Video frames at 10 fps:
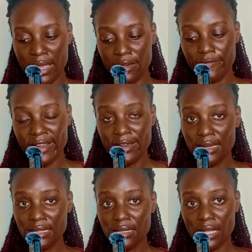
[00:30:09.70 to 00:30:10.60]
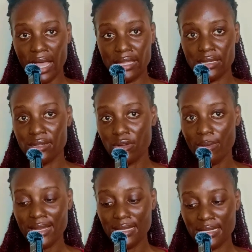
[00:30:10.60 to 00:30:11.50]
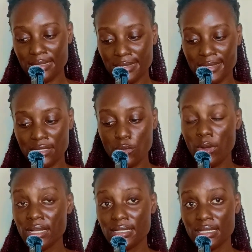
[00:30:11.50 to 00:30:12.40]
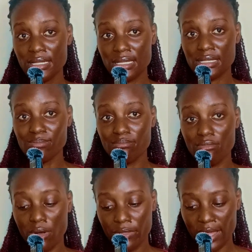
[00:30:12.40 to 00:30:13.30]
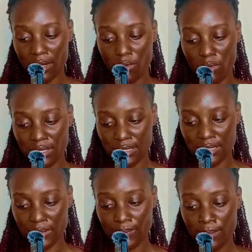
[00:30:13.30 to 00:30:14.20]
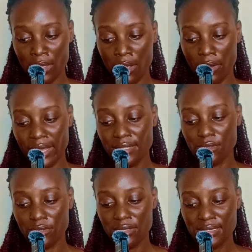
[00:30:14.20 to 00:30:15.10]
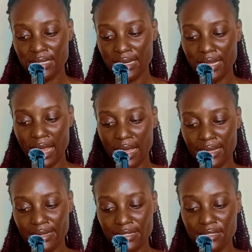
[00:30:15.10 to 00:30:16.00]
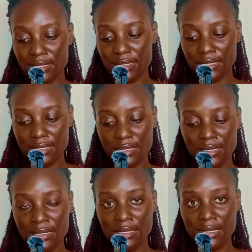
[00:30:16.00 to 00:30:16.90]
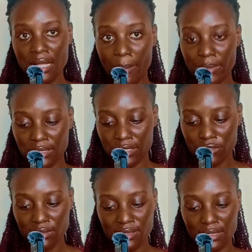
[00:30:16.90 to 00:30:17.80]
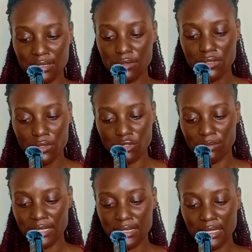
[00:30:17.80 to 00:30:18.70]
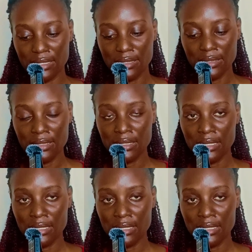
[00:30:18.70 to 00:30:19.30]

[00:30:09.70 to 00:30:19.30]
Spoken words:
And finally, I normally insist that quality is more than quantity. All right, so don't send 100 generic applications. It's not automatically